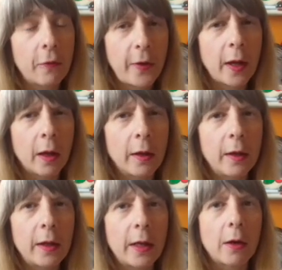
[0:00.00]
fear
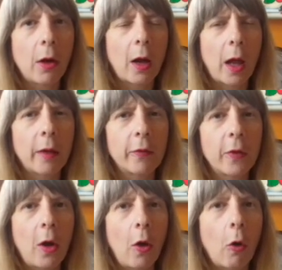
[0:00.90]
in our life.
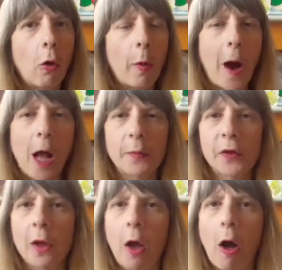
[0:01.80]
Or
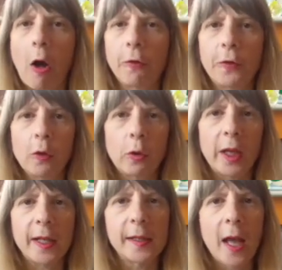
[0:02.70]
perhaps our fuel
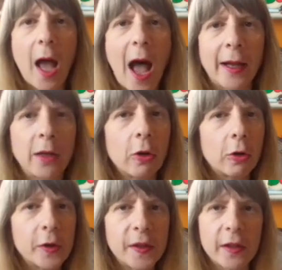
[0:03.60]
is anger
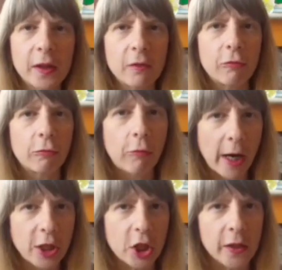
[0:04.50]
or a sense of
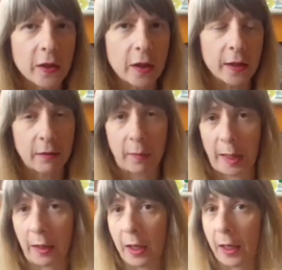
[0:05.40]
righteousness. I
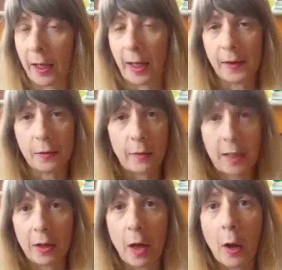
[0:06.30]
mean, as
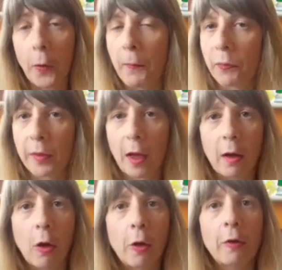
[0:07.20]
we know,
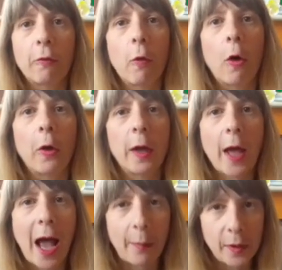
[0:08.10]
a lot of what
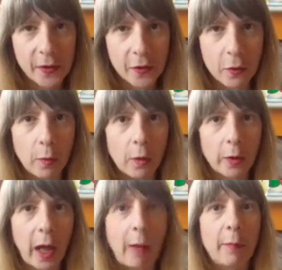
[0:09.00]
happens in the
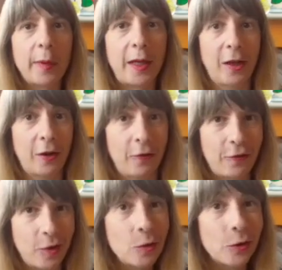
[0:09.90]
world can be
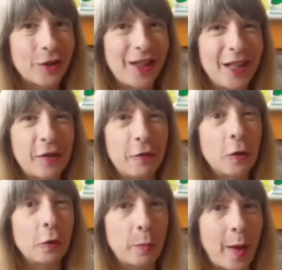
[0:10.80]
fueled and is
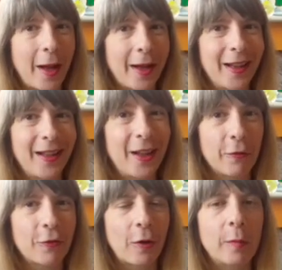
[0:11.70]
fueled by
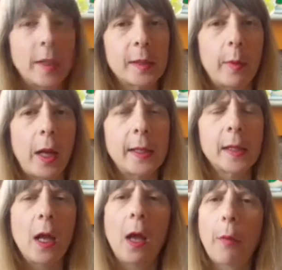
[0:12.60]
and from this place.
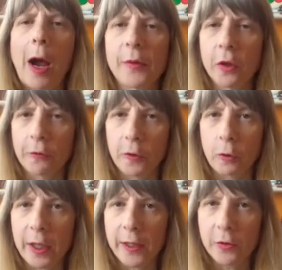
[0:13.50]
Perhaps our
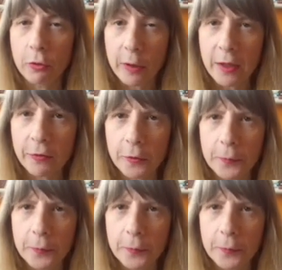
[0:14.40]
fuel is grief.